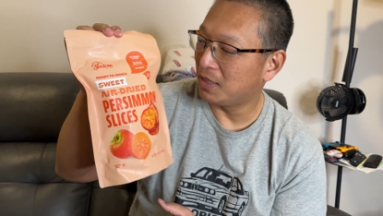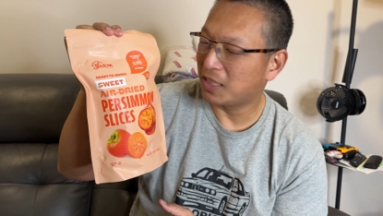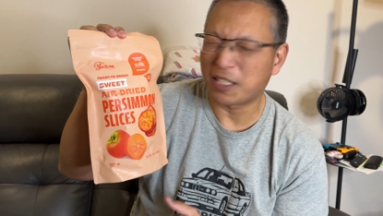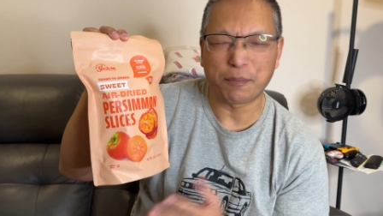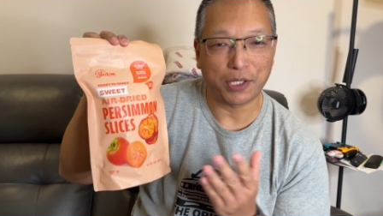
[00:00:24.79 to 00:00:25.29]

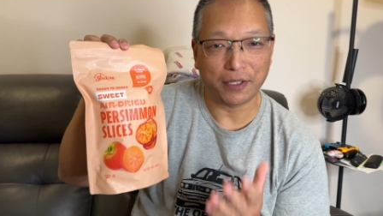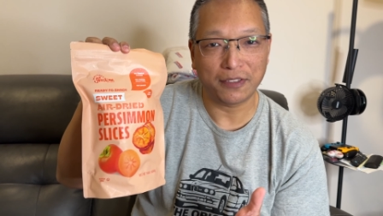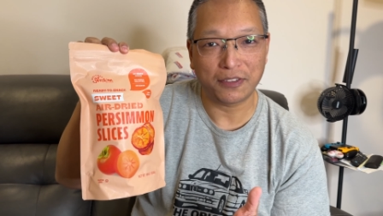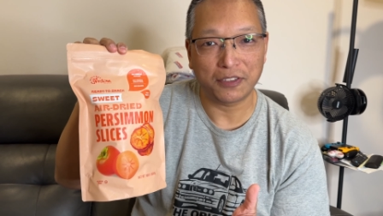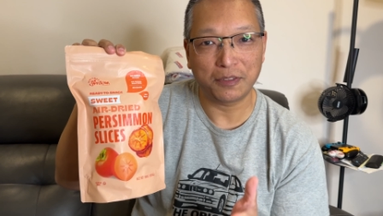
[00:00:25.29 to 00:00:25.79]
compare this
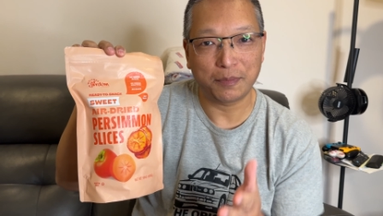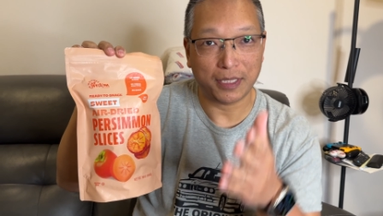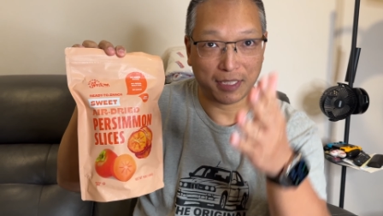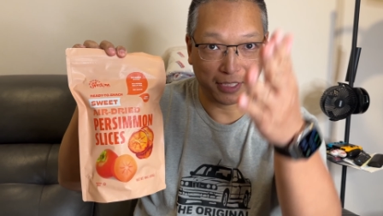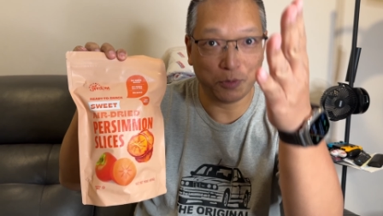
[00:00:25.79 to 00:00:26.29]
to,
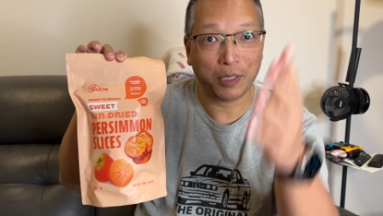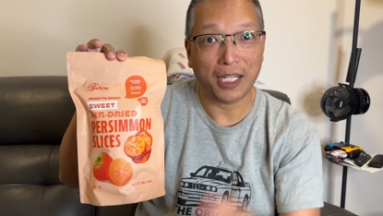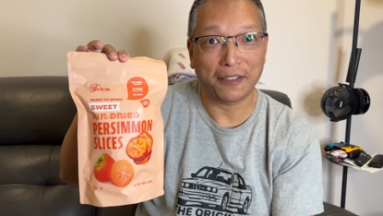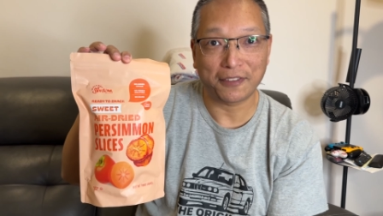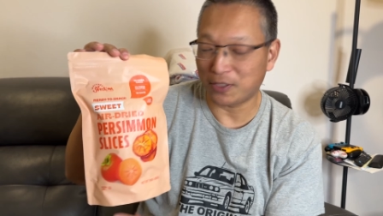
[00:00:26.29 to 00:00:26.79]
but you
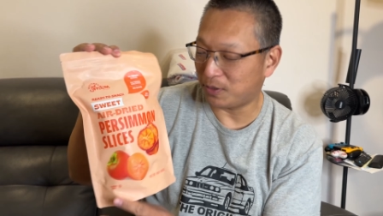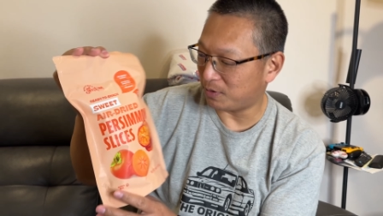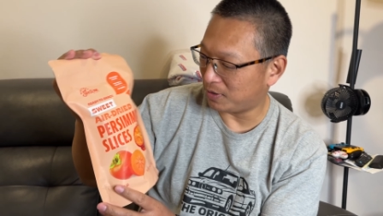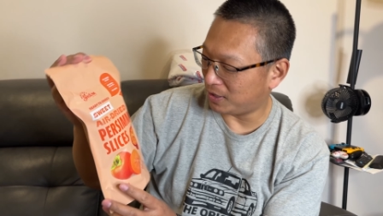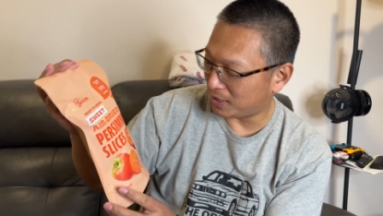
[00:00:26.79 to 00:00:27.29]
have, so
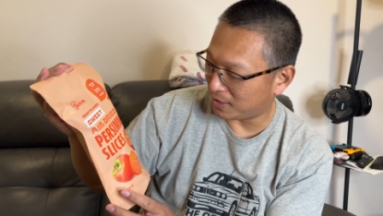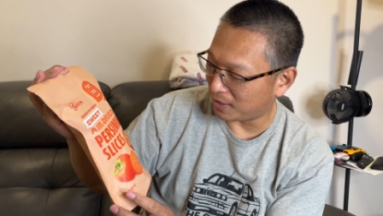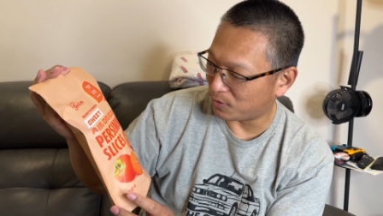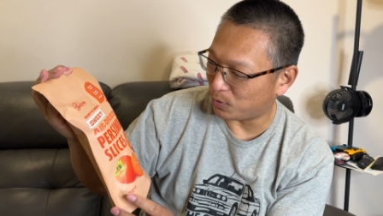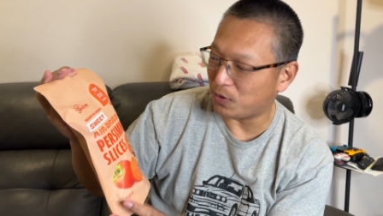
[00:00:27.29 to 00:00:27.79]
you can tell
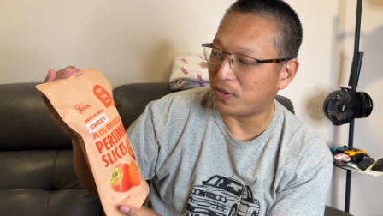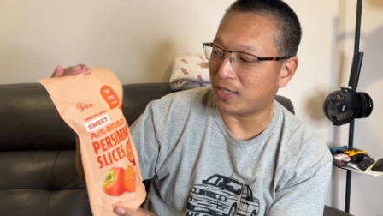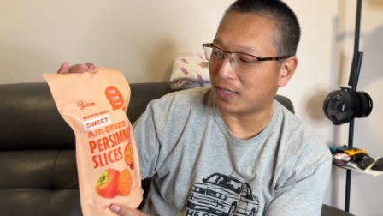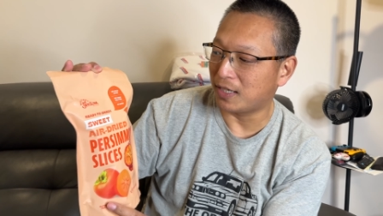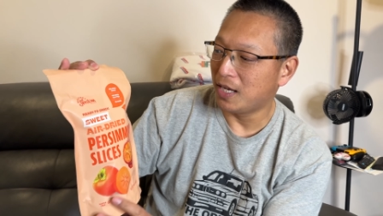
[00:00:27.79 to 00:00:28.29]
us what you think.